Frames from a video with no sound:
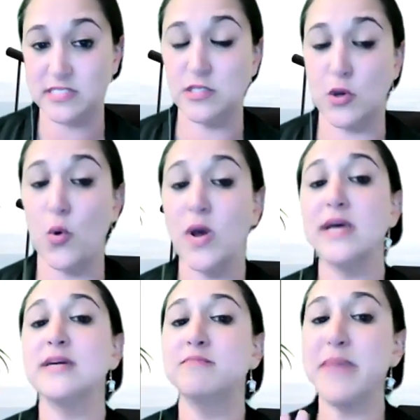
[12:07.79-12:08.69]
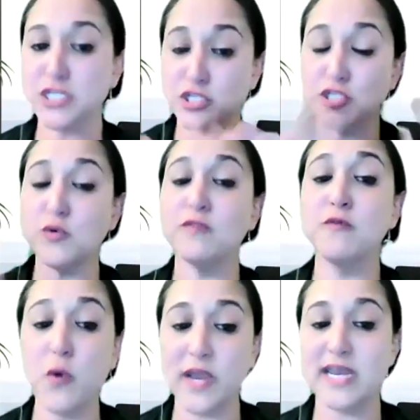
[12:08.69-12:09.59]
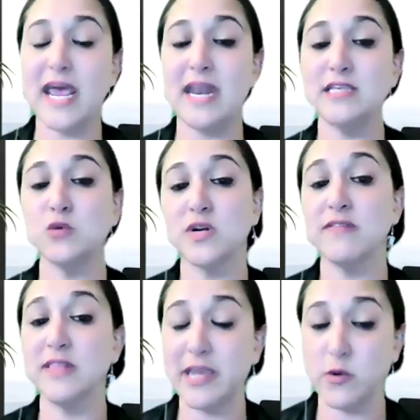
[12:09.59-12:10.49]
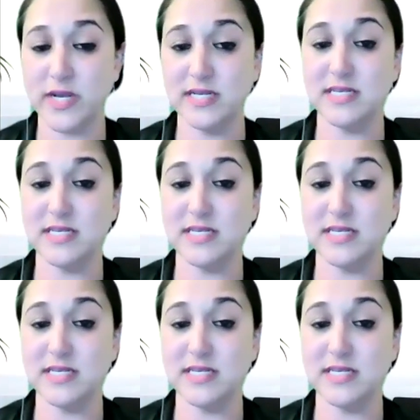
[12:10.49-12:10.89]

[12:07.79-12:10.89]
So make sure to avoid any sort of liquid